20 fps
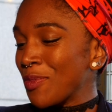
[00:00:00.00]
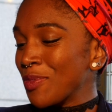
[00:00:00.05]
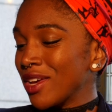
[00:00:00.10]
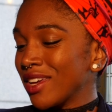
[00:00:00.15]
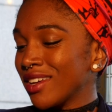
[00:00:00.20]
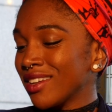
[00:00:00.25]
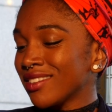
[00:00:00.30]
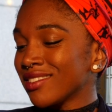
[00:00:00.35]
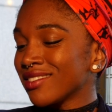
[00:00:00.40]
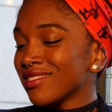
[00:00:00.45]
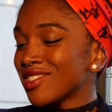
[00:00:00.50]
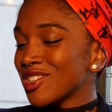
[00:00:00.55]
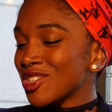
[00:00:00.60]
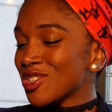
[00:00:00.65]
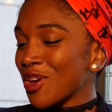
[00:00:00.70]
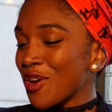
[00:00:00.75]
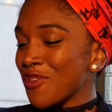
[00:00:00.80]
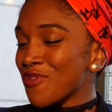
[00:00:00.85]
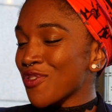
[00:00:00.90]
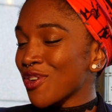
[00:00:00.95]
mean,
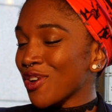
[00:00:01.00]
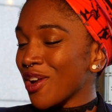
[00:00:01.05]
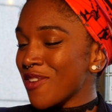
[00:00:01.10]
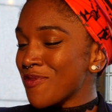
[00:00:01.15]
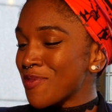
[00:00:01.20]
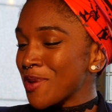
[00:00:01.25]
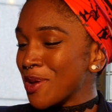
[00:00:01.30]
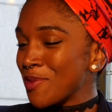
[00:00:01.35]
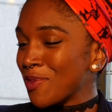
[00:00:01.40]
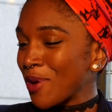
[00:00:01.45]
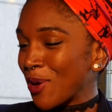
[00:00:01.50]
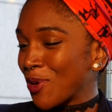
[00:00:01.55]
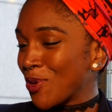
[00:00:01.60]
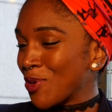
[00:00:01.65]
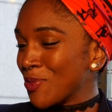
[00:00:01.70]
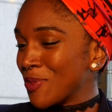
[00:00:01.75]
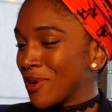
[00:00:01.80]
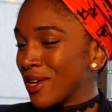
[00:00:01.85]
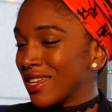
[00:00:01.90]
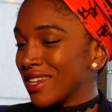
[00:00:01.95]
just going through life being a black
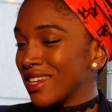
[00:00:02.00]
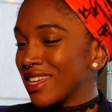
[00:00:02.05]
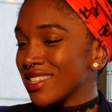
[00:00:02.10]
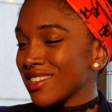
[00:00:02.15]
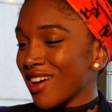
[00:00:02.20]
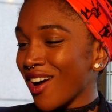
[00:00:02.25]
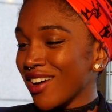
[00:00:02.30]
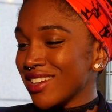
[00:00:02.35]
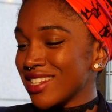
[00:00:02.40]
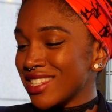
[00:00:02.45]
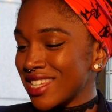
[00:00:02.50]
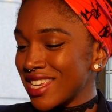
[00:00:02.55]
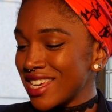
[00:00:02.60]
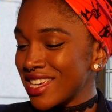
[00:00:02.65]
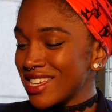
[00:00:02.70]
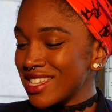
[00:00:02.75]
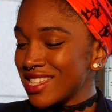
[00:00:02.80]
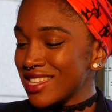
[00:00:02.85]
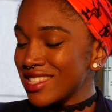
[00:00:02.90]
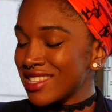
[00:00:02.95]
woman, as hard as it
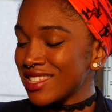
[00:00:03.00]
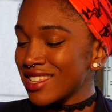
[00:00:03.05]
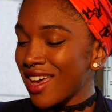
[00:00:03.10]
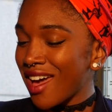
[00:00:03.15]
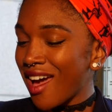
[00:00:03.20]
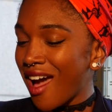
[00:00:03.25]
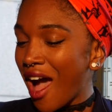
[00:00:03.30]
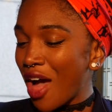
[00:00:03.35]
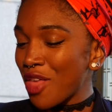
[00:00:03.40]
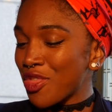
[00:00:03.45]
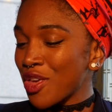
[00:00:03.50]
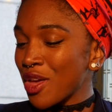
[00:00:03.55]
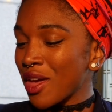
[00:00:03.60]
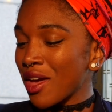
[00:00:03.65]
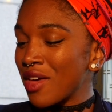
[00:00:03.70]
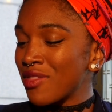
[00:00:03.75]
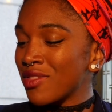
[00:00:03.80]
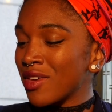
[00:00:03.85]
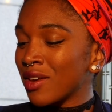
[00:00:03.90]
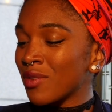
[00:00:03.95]
is, I think,
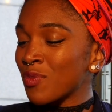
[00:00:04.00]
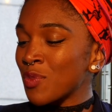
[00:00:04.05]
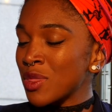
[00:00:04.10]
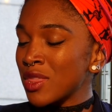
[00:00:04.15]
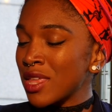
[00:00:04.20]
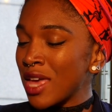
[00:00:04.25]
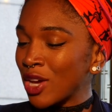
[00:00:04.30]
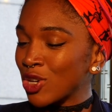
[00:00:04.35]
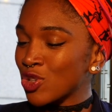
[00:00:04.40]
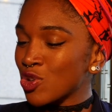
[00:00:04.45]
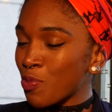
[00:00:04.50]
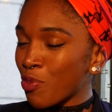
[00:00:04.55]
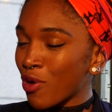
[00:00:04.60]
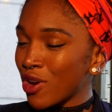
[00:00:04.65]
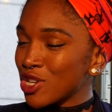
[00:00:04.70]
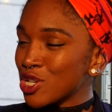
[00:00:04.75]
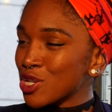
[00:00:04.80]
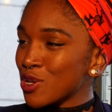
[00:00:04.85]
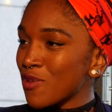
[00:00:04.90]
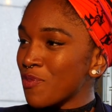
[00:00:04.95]
and then with the extra
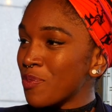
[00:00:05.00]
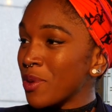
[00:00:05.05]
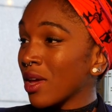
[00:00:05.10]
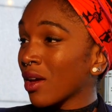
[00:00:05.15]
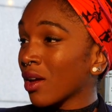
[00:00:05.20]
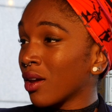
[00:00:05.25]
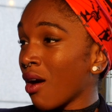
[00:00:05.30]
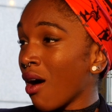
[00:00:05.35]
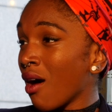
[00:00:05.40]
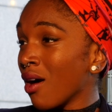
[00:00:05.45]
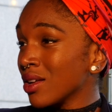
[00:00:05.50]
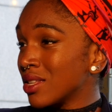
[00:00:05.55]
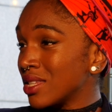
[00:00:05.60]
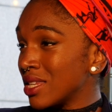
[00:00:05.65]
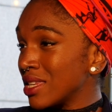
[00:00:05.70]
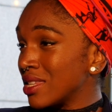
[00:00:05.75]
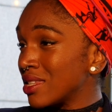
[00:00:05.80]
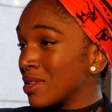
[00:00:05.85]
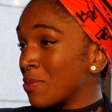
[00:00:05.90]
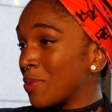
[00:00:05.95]
pressure of being an
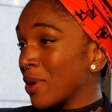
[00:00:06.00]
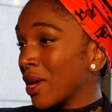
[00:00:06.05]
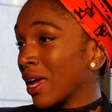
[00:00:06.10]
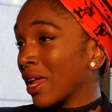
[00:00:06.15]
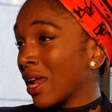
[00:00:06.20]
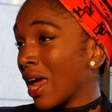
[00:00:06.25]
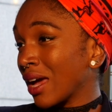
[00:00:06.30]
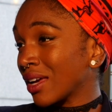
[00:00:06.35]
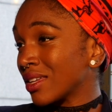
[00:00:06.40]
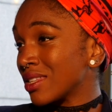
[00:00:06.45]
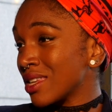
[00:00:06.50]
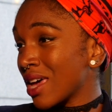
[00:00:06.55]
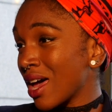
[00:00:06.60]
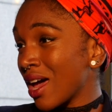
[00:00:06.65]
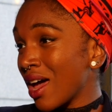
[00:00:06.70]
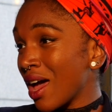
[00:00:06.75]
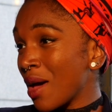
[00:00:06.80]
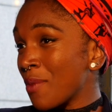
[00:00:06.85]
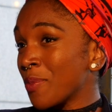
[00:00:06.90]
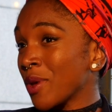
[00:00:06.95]
artist and being an
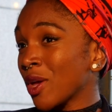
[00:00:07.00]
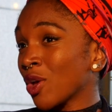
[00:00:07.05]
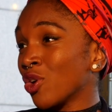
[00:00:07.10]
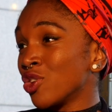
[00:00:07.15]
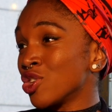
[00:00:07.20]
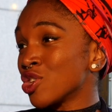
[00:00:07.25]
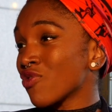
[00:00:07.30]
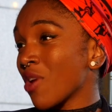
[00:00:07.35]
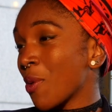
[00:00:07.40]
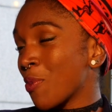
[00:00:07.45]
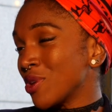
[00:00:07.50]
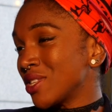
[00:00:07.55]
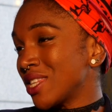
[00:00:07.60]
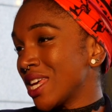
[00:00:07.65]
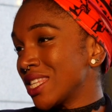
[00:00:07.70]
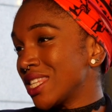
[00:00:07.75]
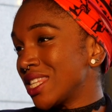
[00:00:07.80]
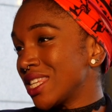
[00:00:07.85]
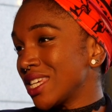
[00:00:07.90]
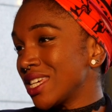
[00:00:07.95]
actor and being
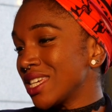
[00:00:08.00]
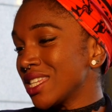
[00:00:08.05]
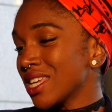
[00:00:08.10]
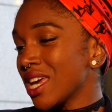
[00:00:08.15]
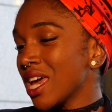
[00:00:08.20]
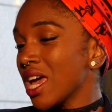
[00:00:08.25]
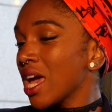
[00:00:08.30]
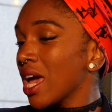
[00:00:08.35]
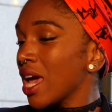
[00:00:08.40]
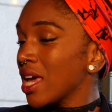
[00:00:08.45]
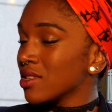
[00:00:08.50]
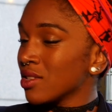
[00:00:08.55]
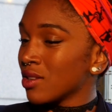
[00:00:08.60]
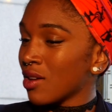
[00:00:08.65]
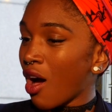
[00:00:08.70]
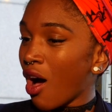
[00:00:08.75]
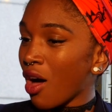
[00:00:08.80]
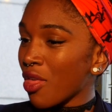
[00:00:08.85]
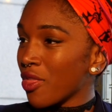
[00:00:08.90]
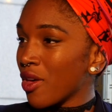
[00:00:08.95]
underrepresented is
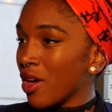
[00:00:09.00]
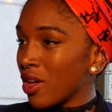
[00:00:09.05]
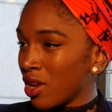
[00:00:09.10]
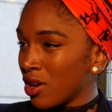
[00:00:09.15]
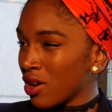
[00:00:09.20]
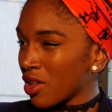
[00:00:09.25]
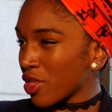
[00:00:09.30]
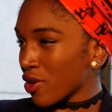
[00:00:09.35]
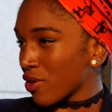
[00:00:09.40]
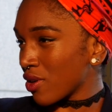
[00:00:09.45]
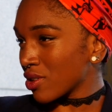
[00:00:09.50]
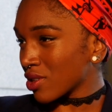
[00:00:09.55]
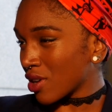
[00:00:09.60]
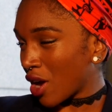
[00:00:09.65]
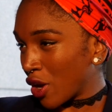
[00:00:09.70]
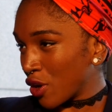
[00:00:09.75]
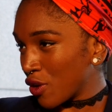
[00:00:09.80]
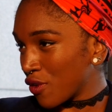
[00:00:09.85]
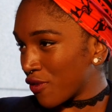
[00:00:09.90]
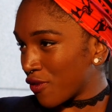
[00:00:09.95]
another
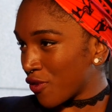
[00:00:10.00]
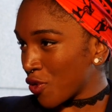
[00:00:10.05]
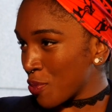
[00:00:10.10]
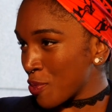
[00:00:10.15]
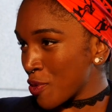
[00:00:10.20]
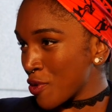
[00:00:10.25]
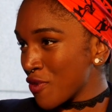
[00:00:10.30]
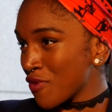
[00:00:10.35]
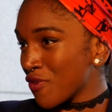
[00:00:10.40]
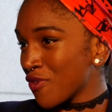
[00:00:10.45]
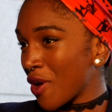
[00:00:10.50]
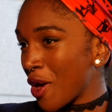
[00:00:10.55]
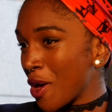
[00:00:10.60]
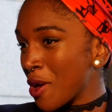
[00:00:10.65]
kind of form of